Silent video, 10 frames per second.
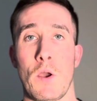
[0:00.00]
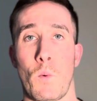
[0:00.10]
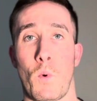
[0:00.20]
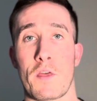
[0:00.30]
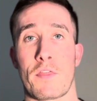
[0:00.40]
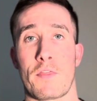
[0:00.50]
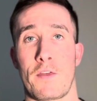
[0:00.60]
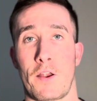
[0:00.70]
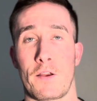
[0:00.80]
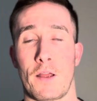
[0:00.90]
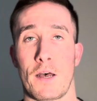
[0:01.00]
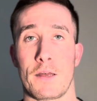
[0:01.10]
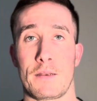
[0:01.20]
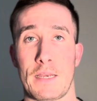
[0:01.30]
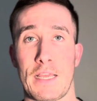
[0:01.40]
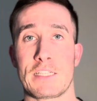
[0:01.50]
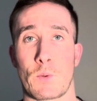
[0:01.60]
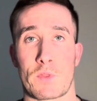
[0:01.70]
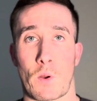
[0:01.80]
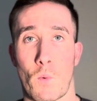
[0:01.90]
with their needs and
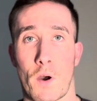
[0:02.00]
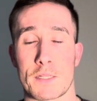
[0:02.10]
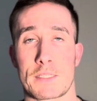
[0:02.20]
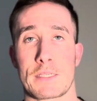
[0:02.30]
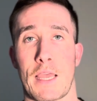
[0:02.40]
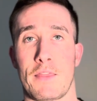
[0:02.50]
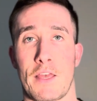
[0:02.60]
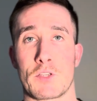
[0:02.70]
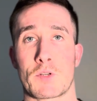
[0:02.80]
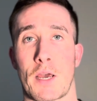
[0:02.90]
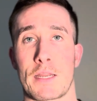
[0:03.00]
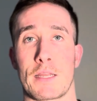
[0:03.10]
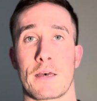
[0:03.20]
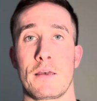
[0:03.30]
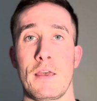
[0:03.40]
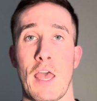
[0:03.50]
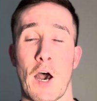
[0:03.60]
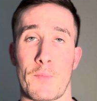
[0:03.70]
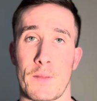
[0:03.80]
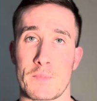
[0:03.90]
with their wants, and then trying to
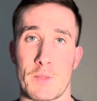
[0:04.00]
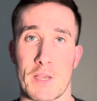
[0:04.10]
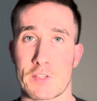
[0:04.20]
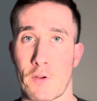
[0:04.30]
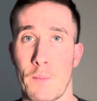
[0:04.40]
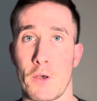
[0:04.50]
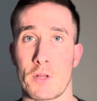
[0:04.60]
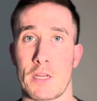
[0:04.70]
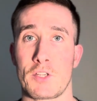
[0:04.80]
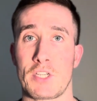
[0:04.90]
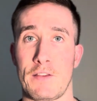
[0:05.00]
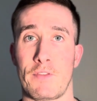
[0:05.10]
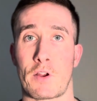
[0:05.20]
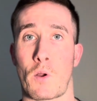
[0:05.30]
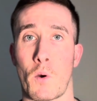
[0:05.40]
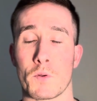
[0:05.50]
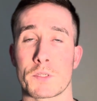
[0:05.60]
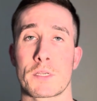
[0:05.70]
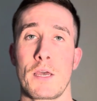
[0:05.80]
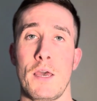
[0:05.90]
help them to the best of our ability to achieve their goals.